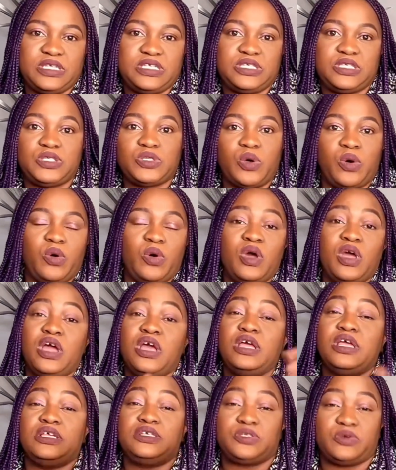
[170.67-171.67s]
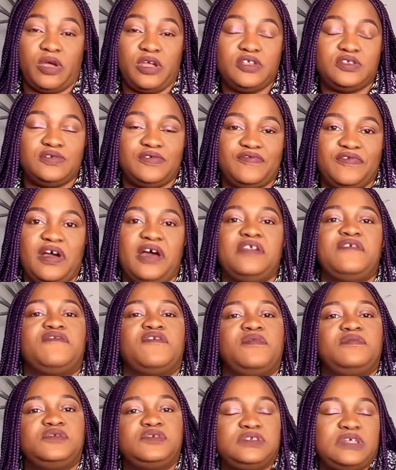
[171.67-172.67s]
So it's going to vary
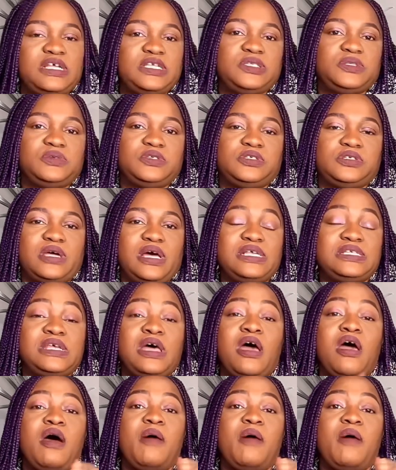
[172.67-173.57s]
from trust to trust.